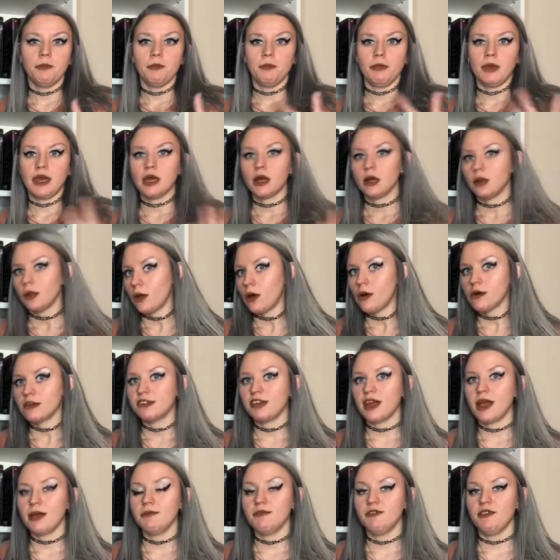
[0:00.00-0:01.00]
being a
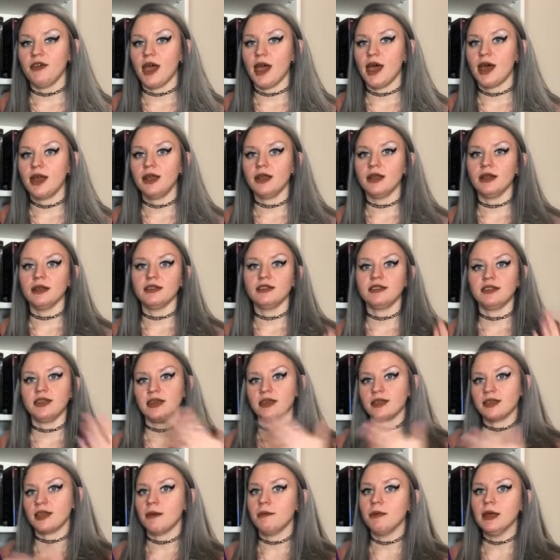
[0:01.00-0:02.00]
longtime fan and
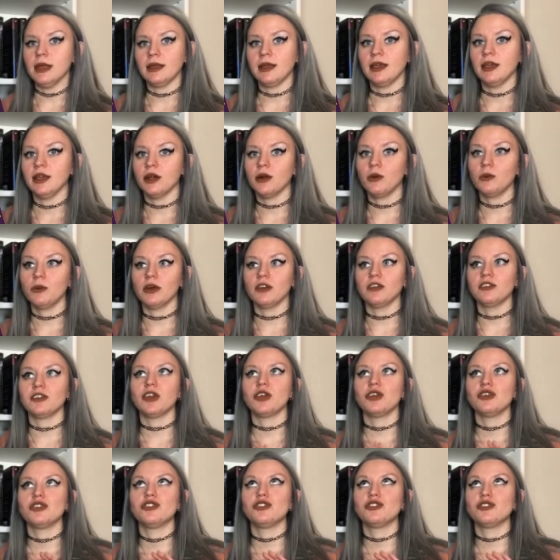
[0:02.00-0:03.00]
seeing them in here was
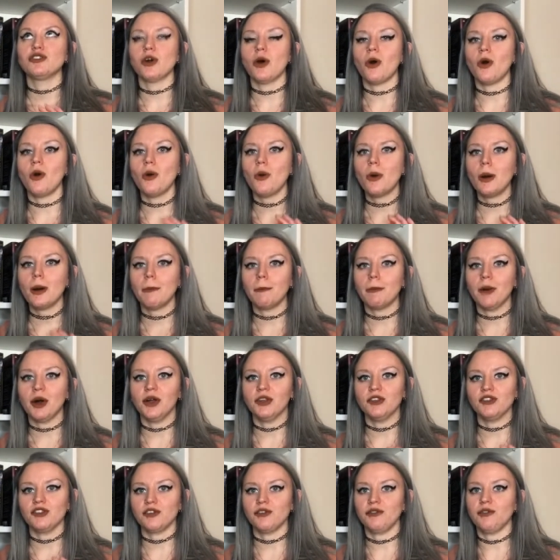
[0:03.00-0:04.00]
so
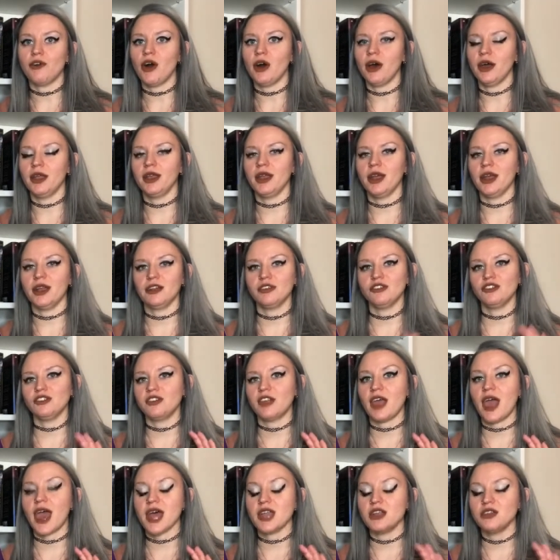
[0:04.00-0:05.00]
much fun and it
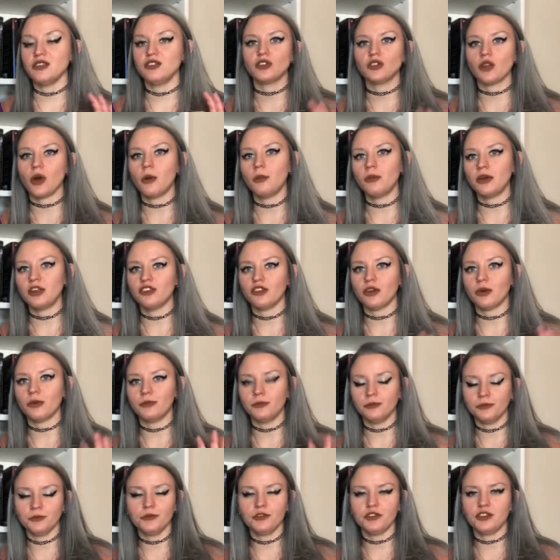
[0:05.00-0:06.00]
just added so much
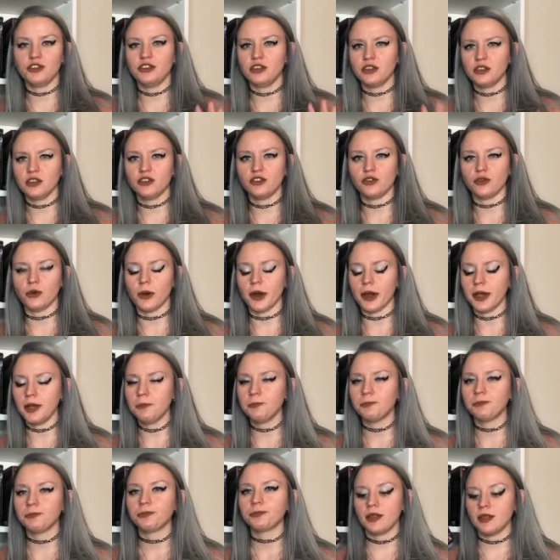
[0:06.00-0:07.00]
oomph to the
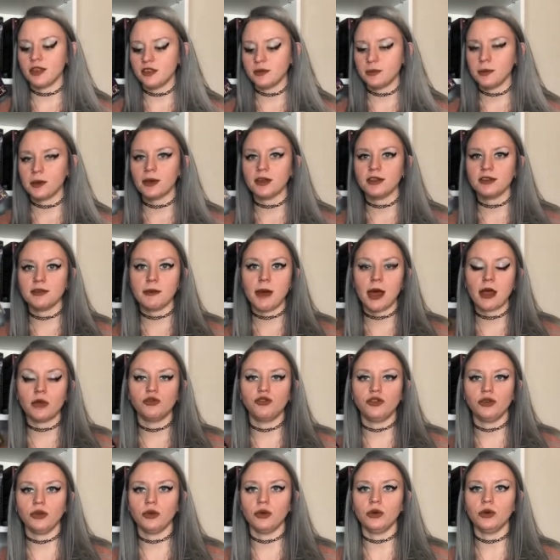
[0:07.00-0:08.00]
story. And this book is about
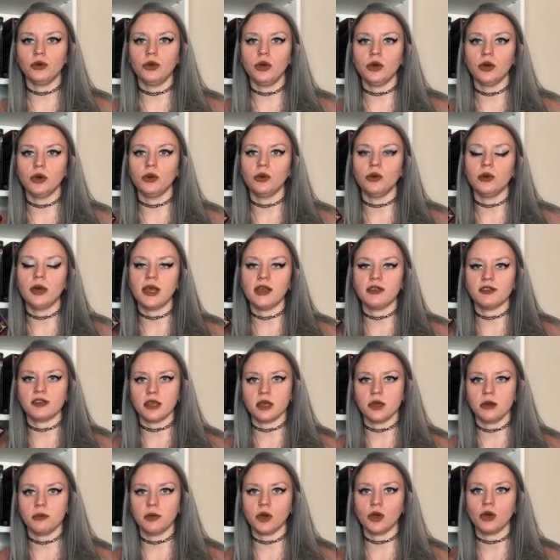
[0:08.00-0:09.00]
Jude who is a
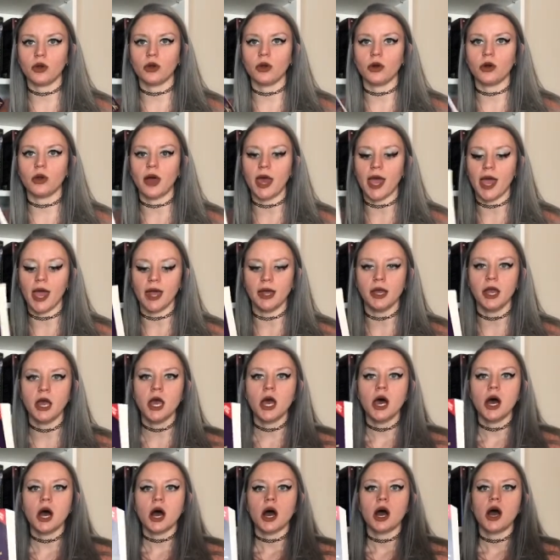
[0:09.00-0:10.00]
human girl and
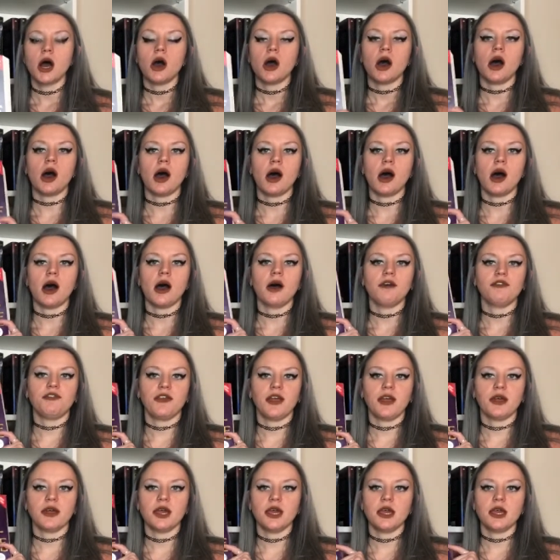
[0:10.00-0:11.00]
uh, a
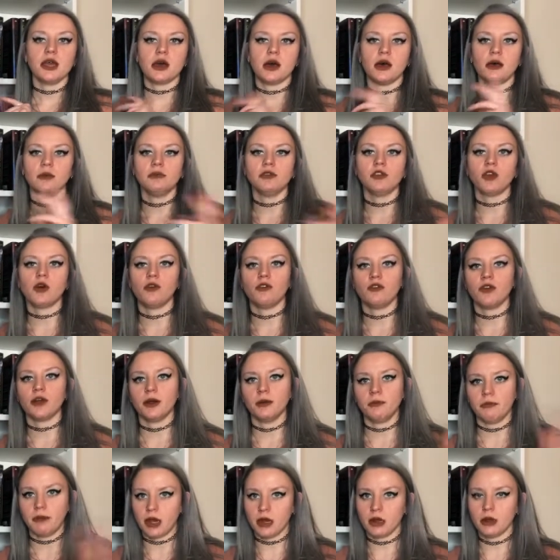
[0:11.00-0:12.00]
fairy comes over
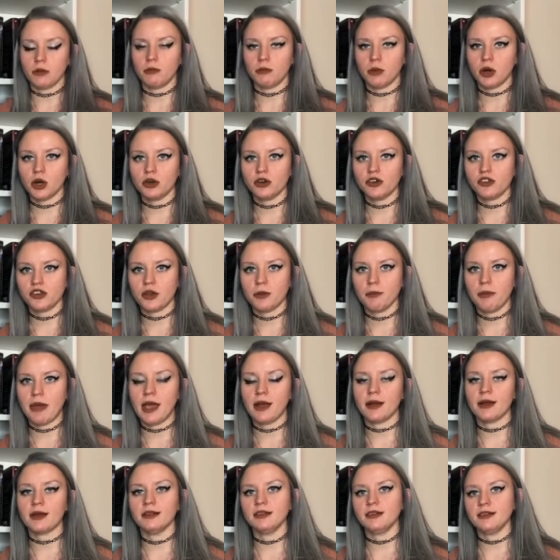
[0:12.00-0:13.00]
and murders her
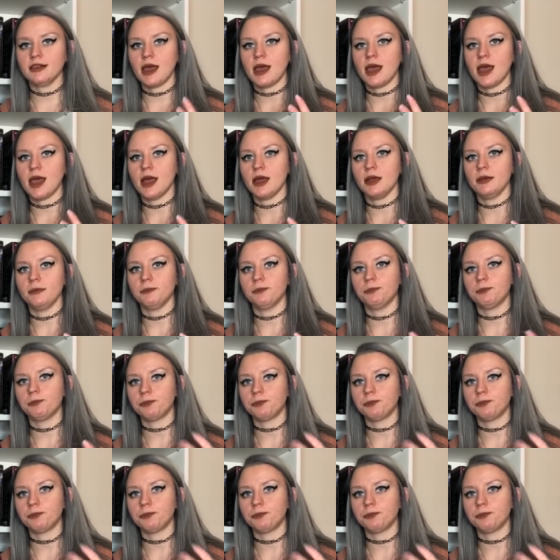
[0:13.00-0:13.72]
parents and